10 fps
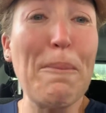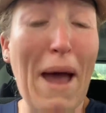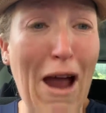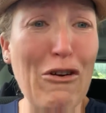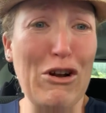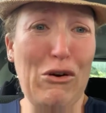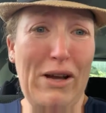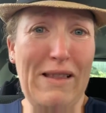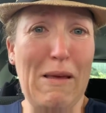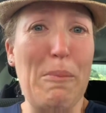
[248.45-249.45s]

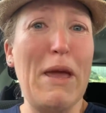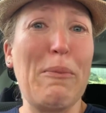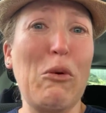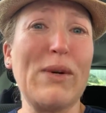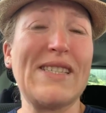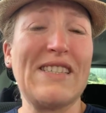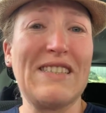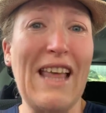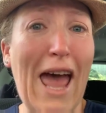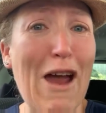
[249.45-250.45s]
paranoid that people were
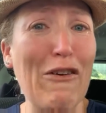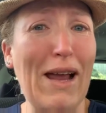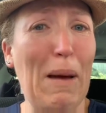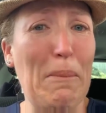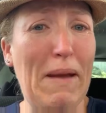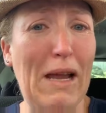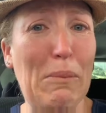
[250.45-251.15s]
staring at me